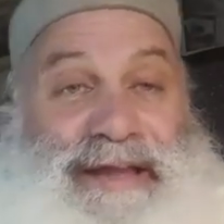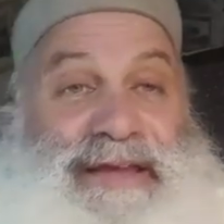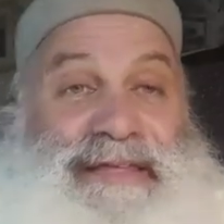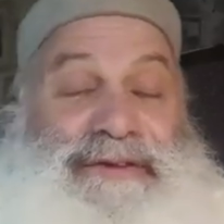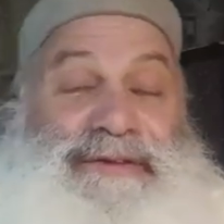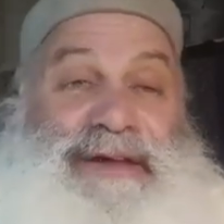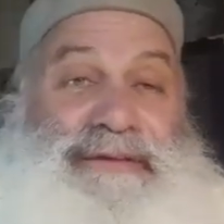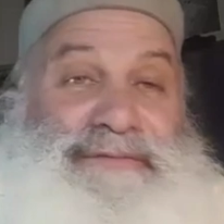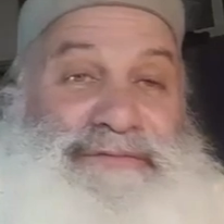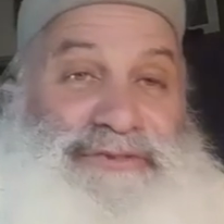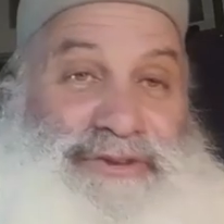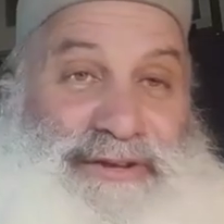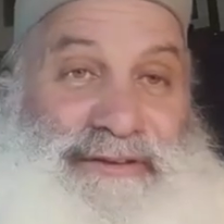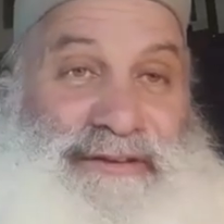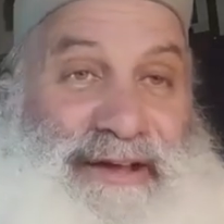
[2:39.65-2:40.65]
And then you have
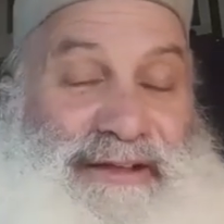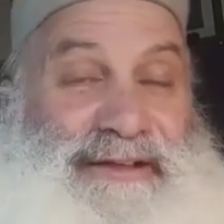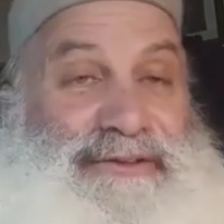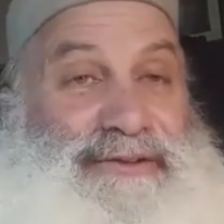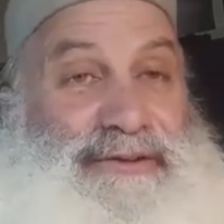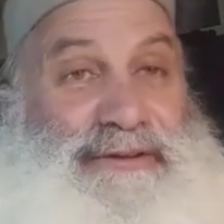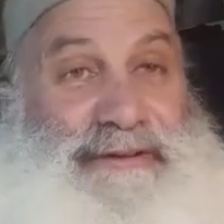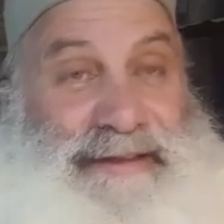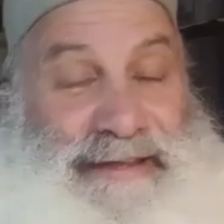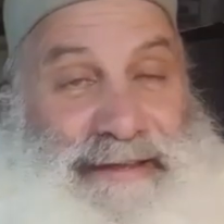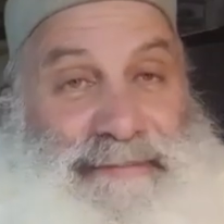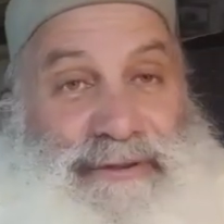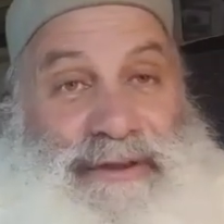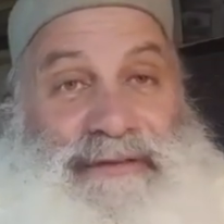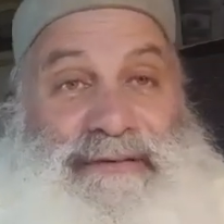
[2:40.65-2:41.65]
Shin, Dalet, Yud
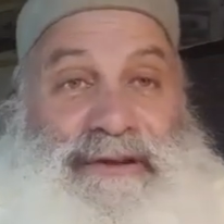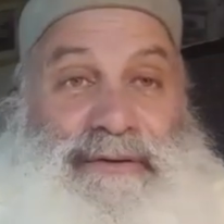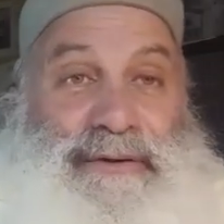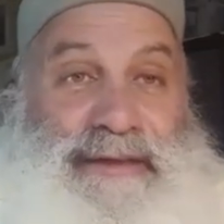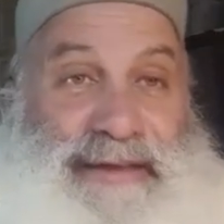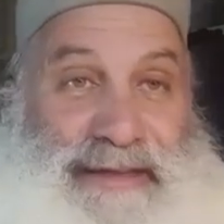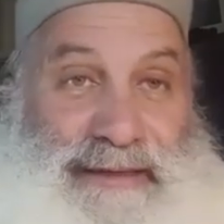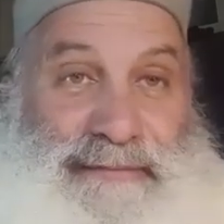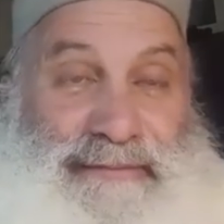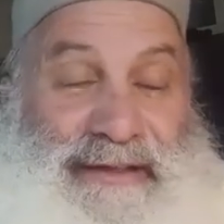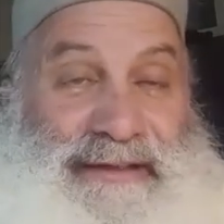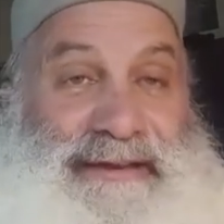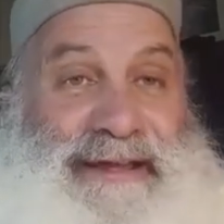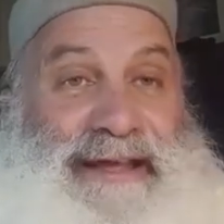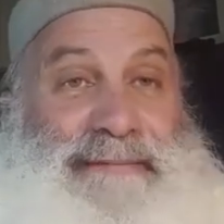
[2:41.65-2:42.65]
name. And you have Elohim
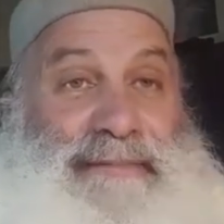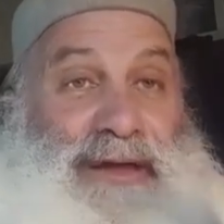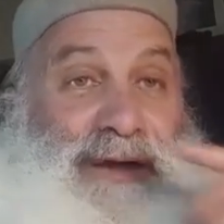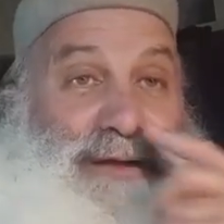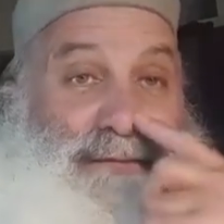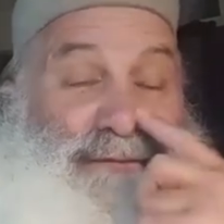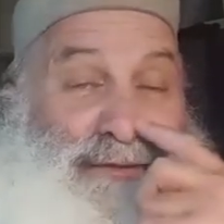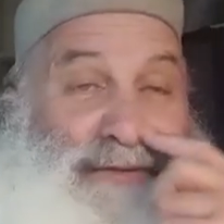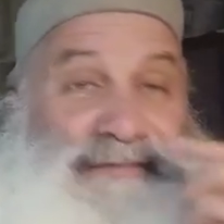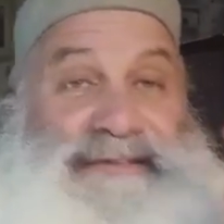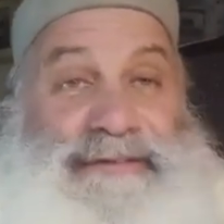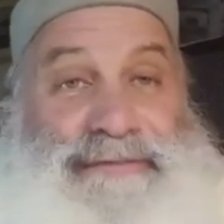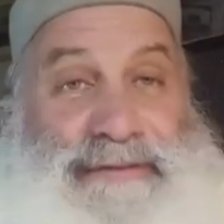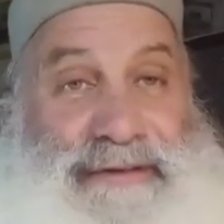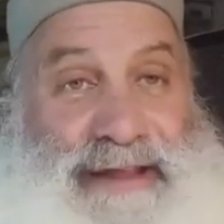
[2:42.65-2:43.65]
name. You have all these
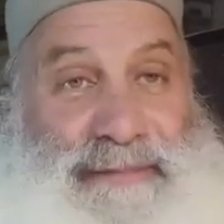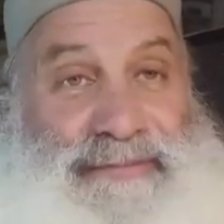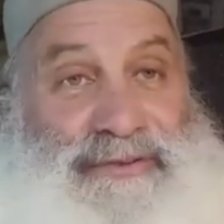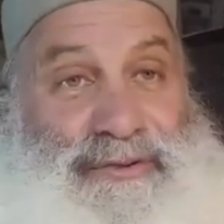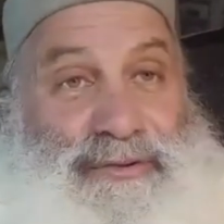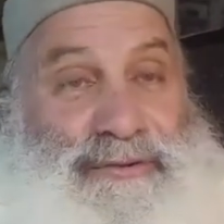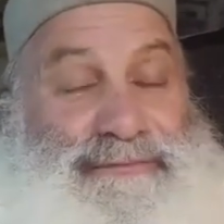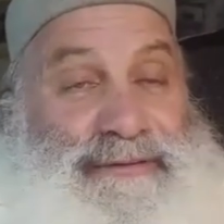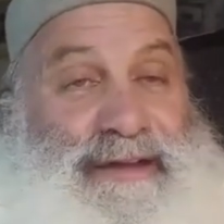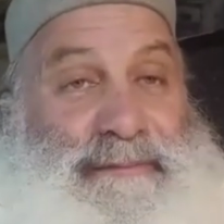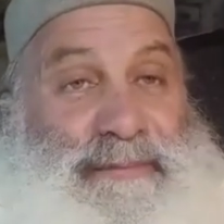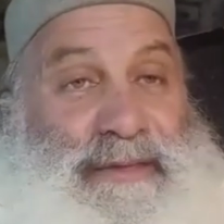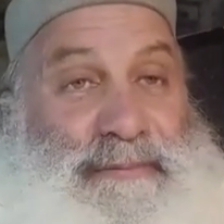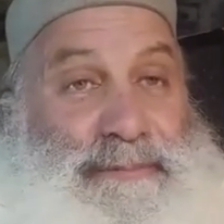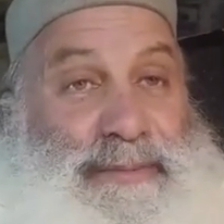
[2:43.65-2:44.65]
different names. And
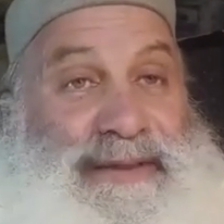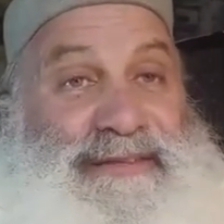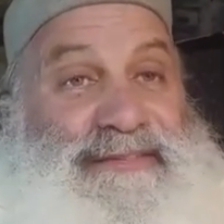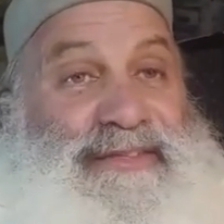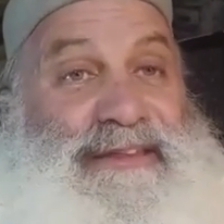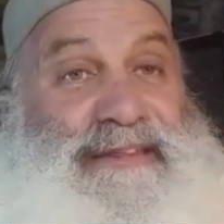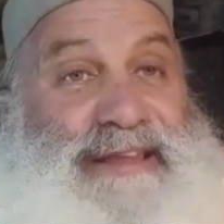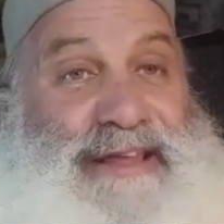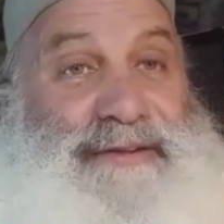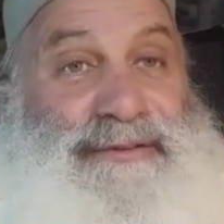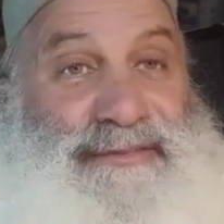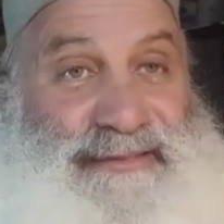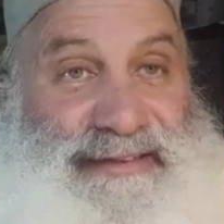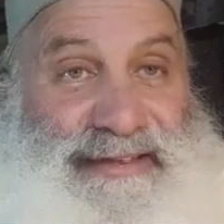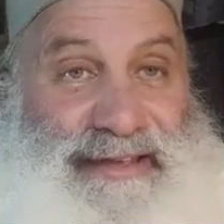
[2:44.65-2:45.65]
unifying brings the
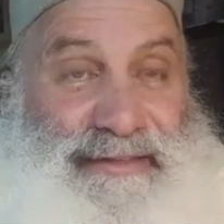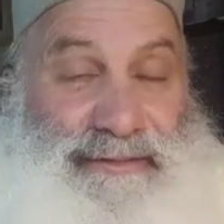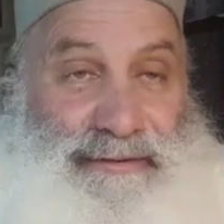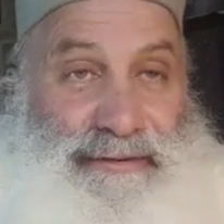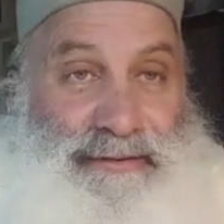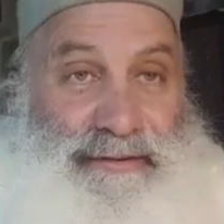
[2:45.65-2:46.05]
letters together.